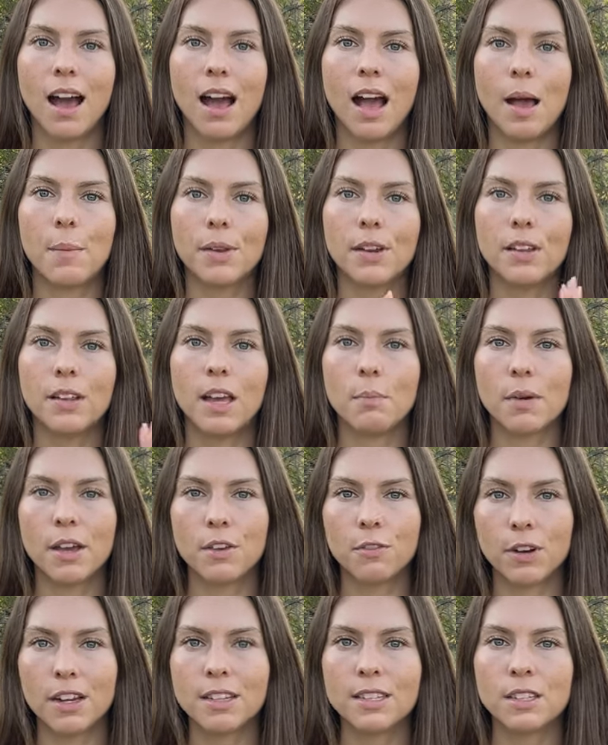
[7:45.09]
I'm going to let my
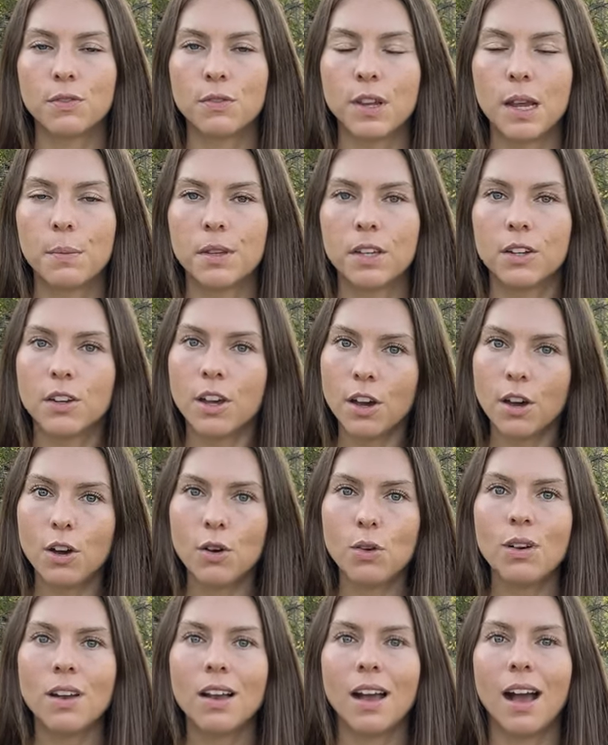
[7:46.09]
friends and family
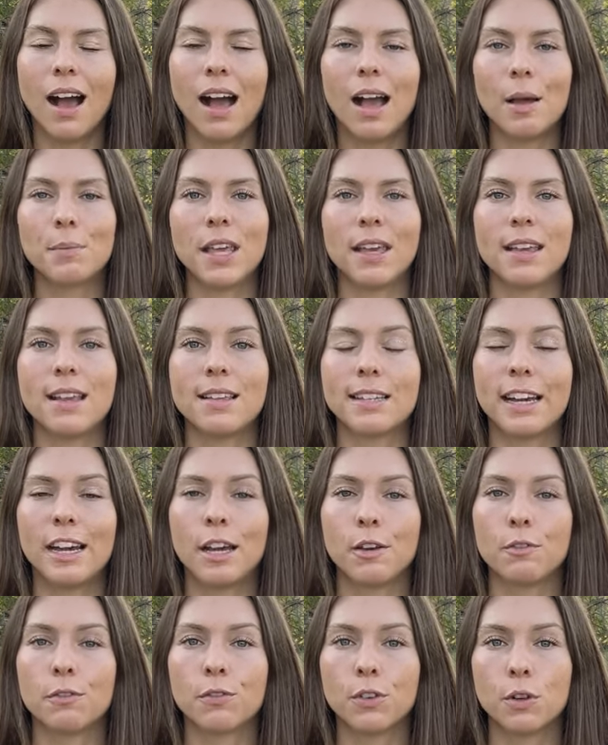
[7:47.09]
know I'm taking
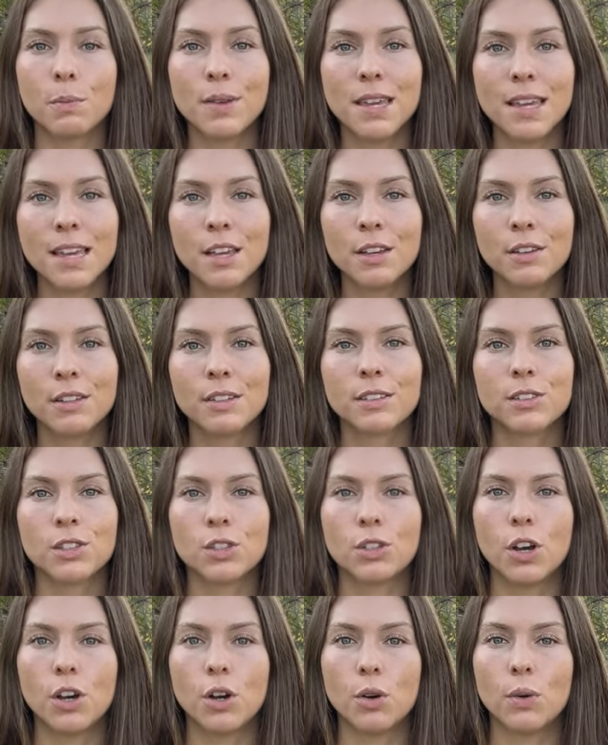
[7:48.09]
time for me
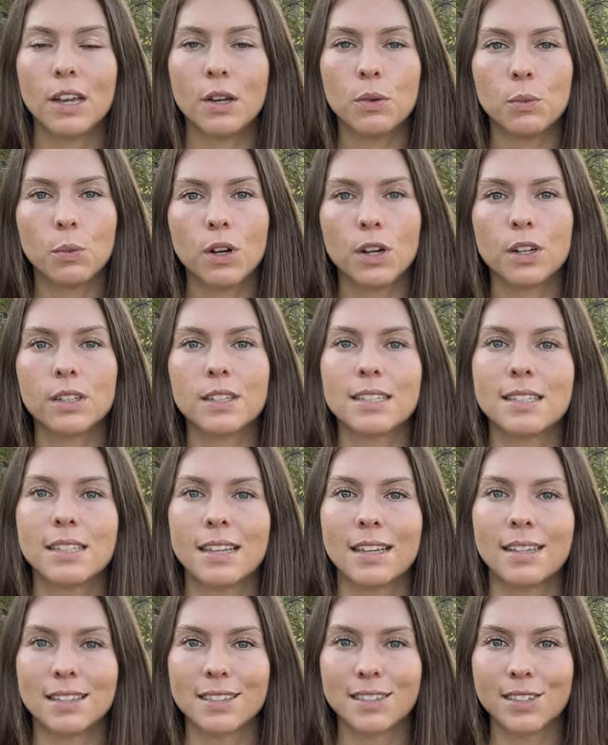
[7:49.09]
to go inward, to
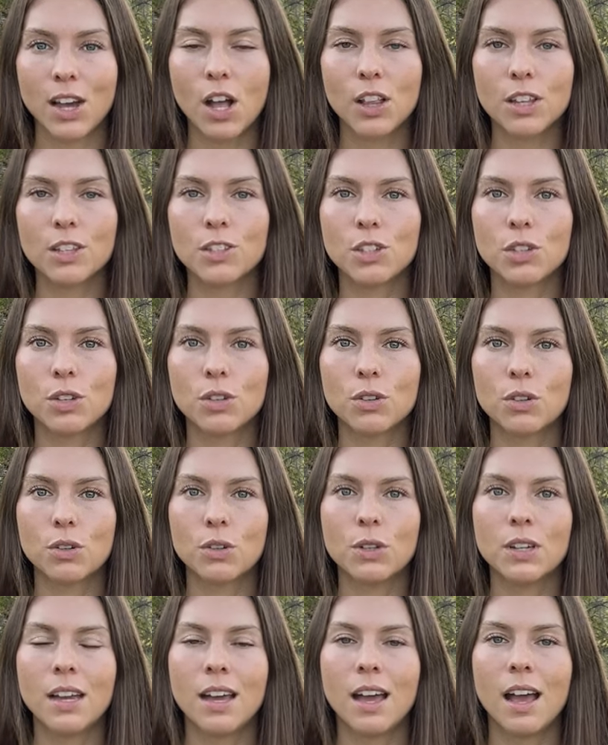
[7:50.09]
sit in
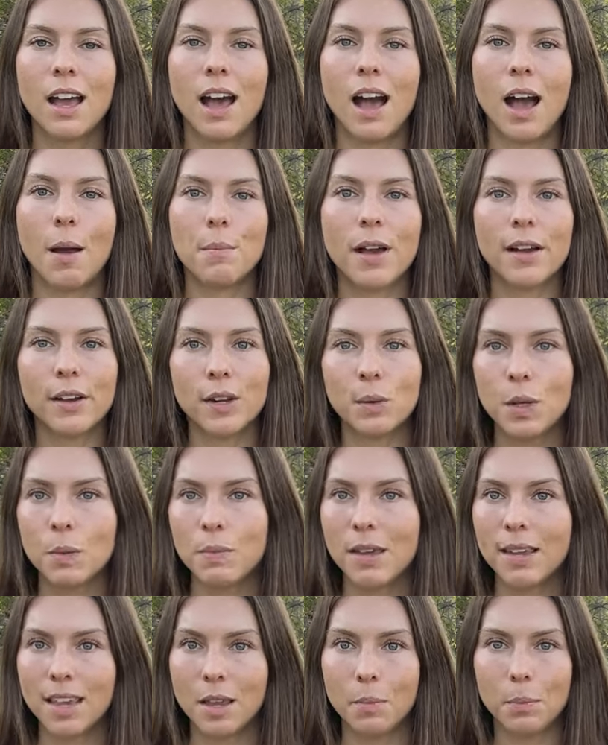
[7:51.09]
solitude. I'm not going to be
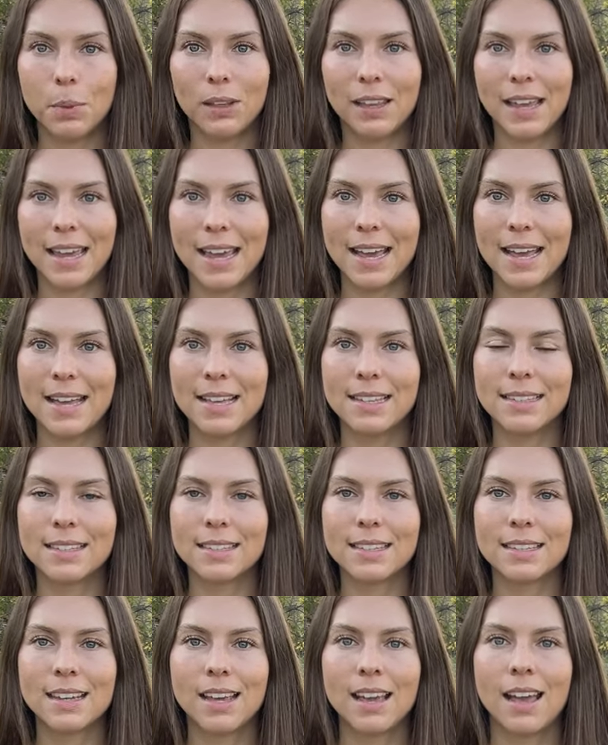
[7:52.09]
making
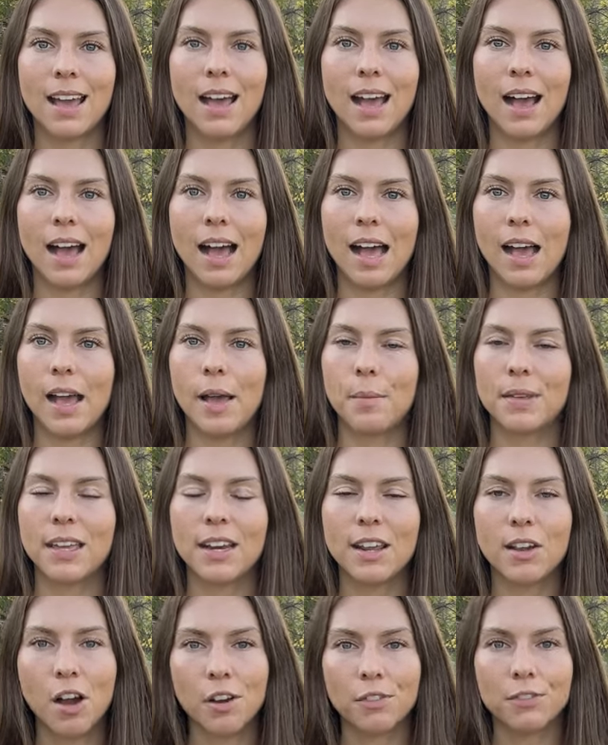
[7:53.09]
plans. I'm
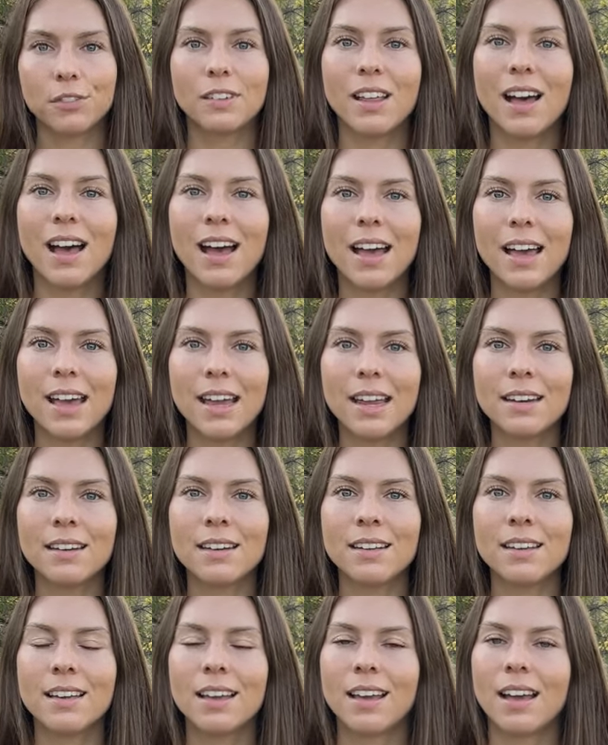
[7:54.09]
getting offline.